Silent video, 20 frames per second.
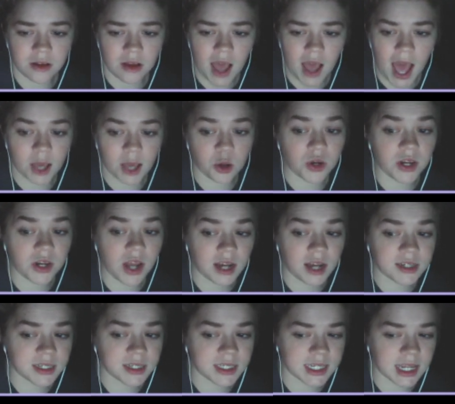I could
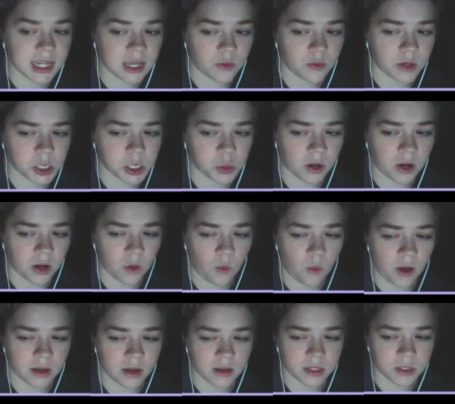not distinguish what it
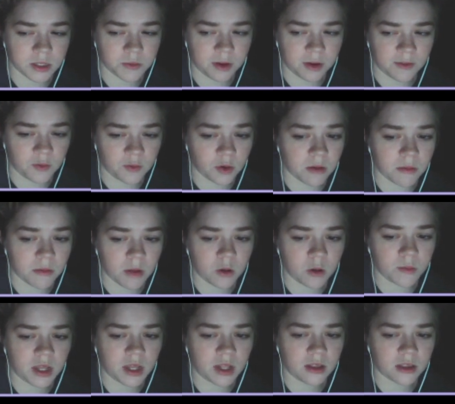was, but for a
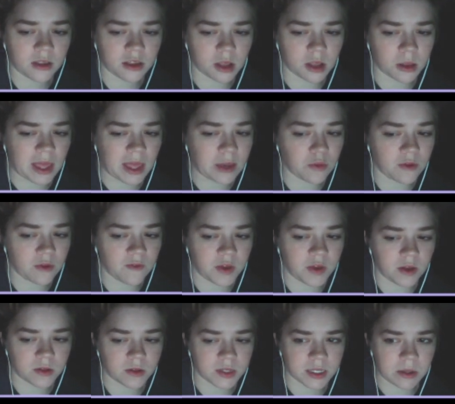moment, the light
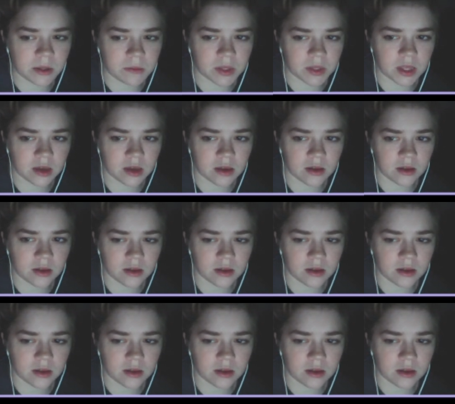revealed something.